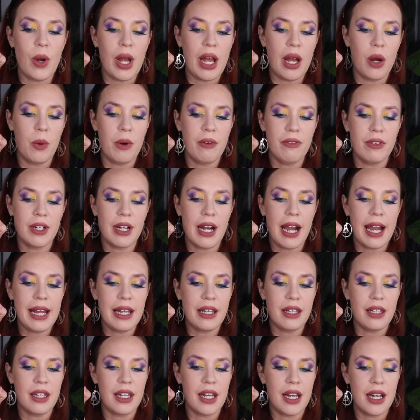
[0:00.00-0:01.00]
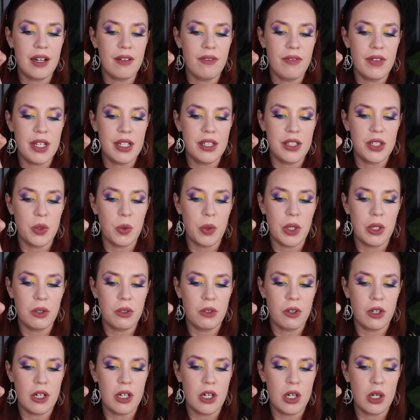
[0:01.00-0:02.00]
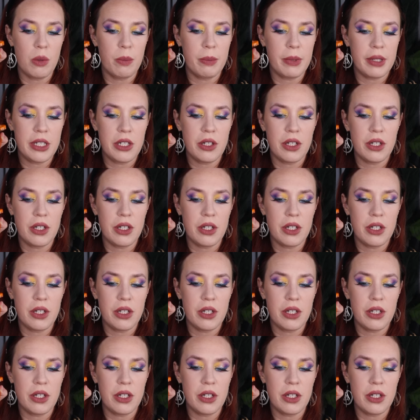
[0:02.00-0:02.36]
However, I love the duochrome.